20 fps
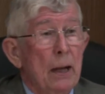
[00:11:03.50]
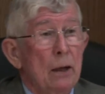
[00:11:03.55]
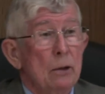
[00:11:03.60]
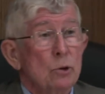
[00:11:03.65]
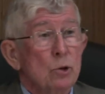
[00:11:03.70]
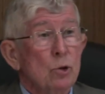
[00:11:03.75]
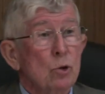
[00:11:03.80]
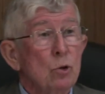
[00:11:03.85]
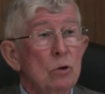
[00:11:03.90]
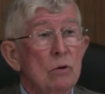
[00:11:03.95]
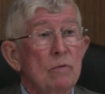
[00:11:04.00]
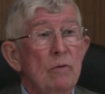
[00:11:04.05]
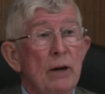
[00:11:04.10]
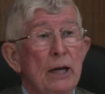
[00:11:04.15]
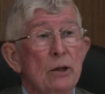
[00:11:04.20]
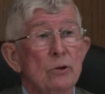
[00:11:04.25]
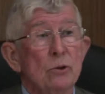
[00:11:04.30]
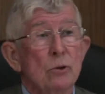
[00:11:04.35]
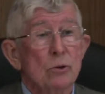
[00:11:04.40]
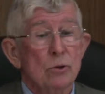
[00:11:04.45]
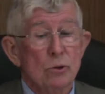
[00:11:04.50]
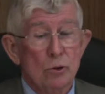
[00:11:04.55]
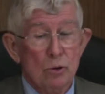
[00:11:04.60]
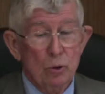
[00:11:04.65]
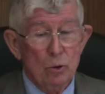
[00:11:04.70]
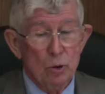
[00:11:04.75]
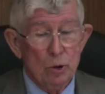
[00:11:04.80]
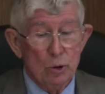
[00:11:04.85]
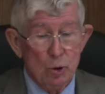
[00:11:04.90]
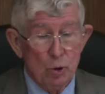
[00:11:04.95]
School vouchers,
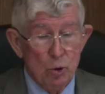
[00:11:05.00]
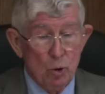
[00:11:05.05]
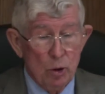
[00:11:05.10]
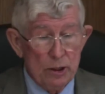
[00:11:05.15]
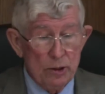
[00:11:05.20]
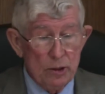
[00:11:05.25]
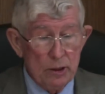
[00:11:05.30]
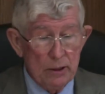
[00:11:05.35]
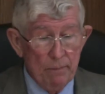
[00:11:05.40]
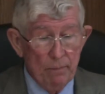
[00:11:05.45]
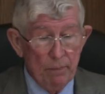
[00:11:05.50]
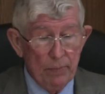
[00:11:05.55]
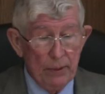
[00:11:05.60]
school choice.